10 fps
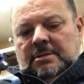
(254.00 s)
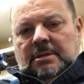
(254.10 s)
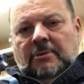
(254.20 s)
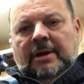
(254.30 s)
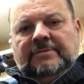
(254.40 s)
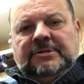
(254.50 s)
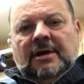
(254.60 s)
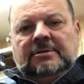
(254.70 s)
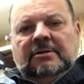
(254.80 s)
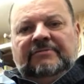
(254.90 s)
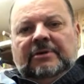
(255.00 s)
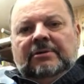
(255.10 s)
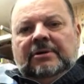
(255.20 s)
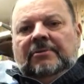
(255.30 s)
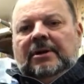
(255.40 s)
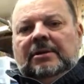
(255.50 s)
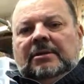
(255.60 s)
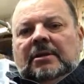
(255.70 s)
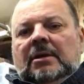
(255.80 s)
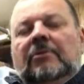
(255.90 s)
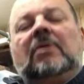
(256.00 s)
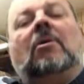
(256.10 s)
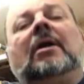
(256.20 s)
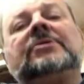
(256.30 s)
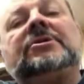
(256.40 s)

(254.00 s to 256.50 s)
we haven't talked on the phone in a while. Rick Wallace